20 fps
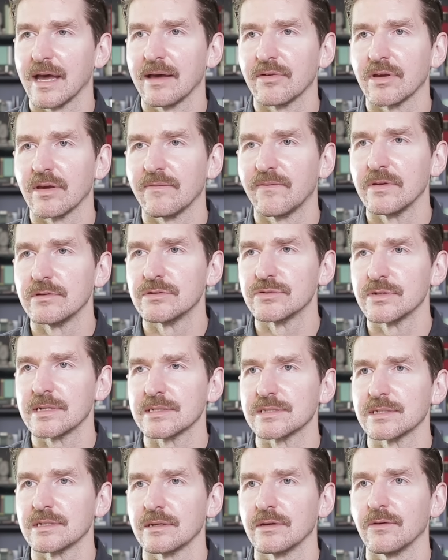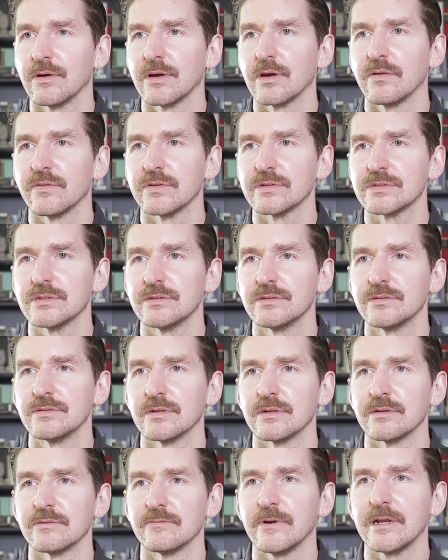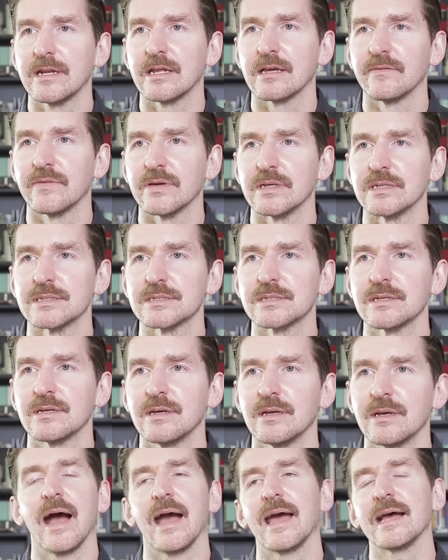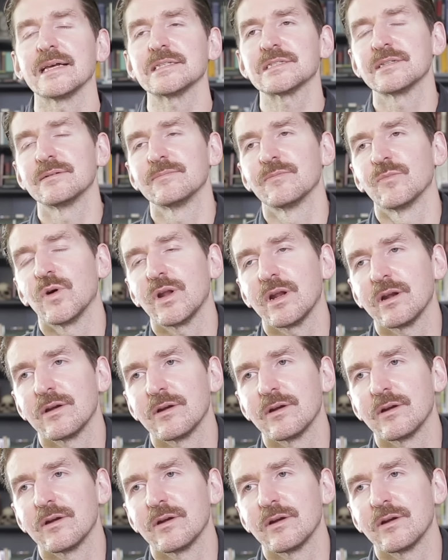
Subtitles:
having a few drinks and going over to a reading of his. I asked him what